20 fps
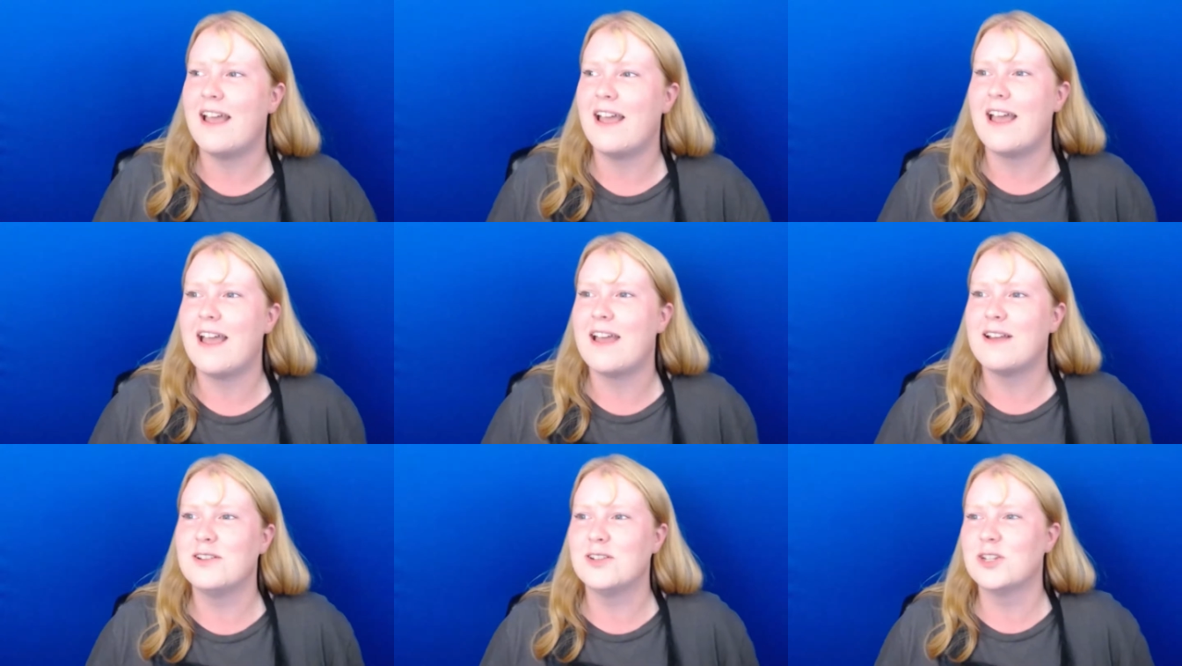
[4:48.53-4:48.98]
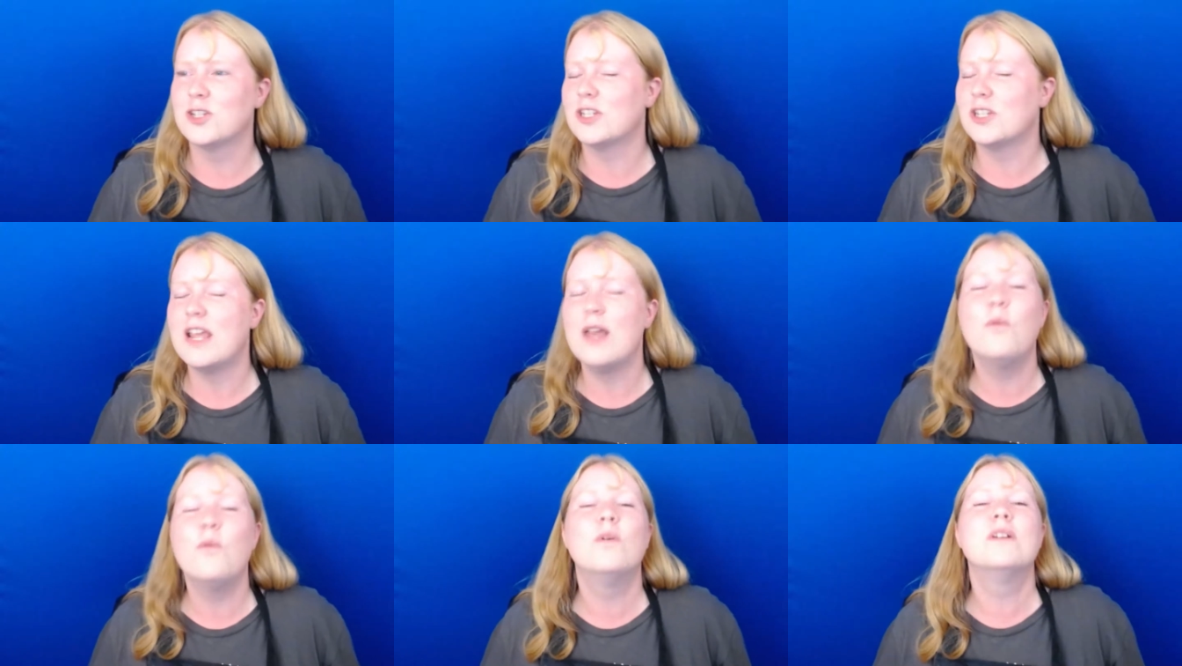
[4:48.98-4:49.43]
and
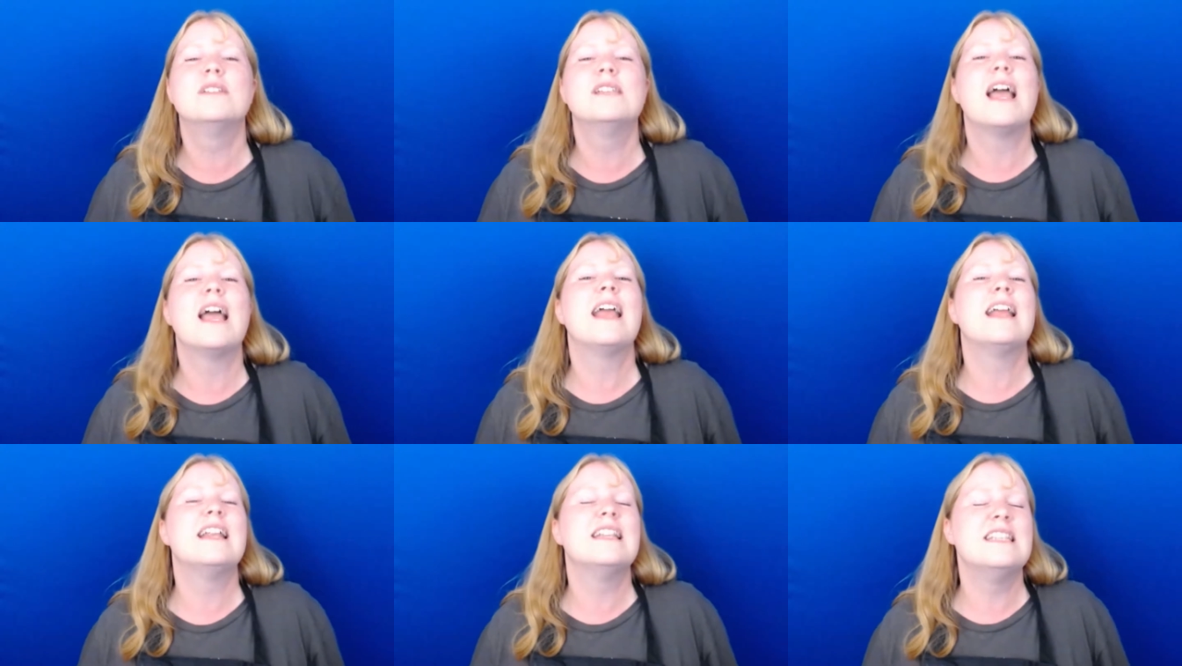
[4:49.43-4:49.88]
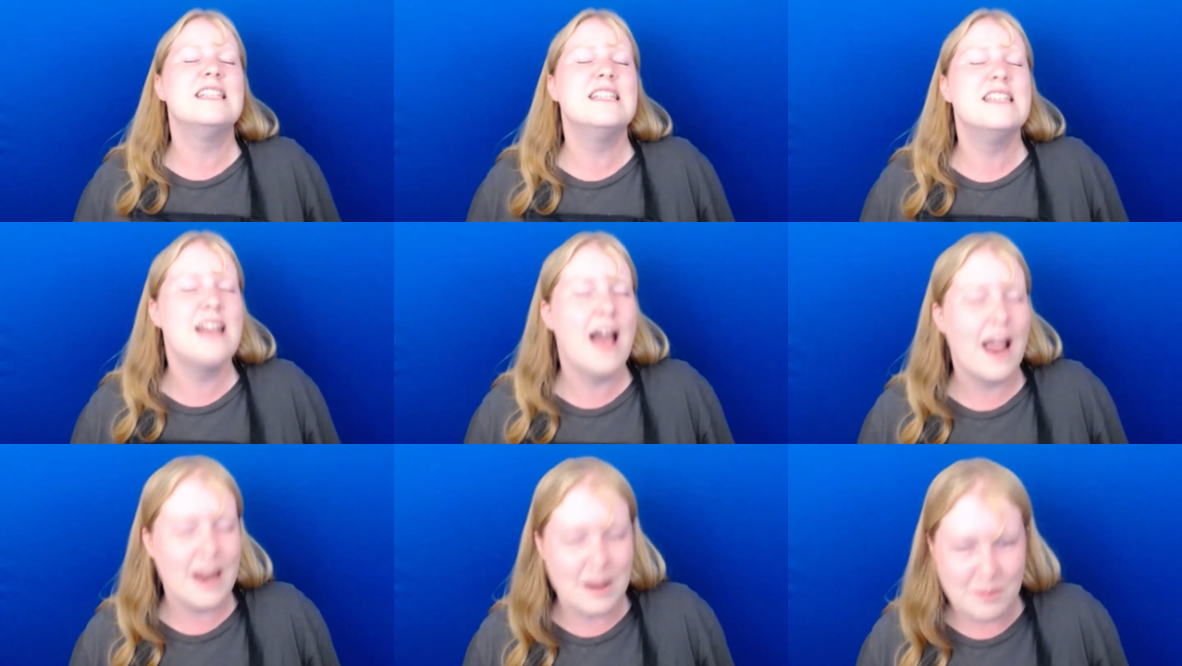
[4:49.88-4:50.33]
just it was a
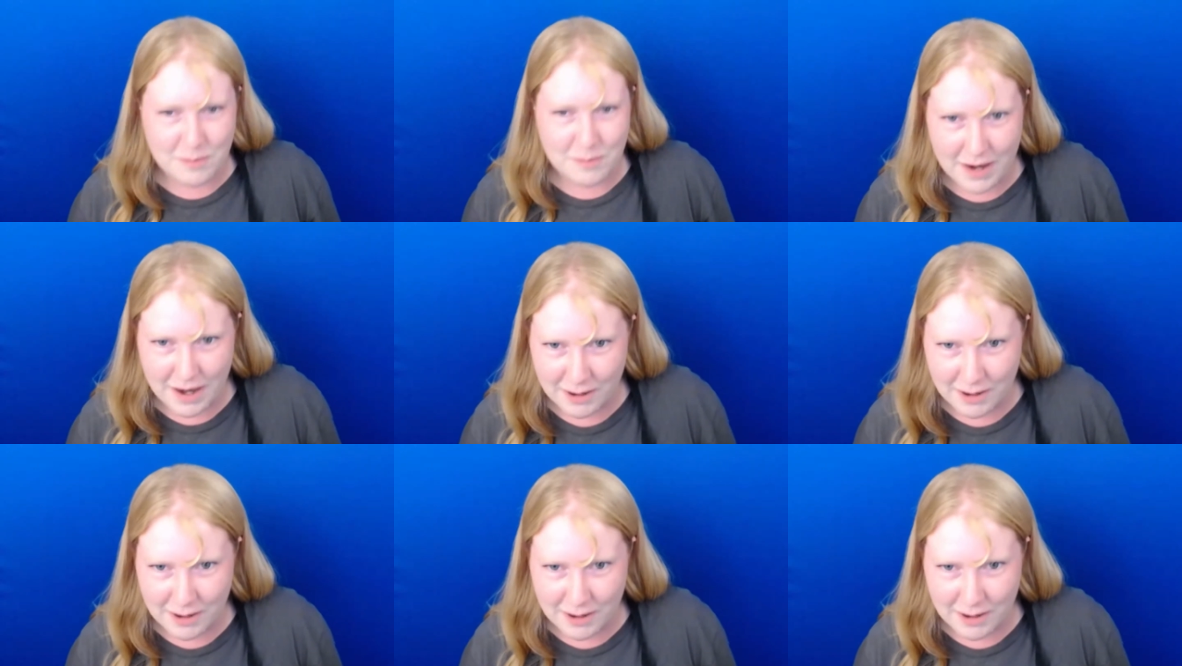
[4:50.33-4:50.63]
nightmare.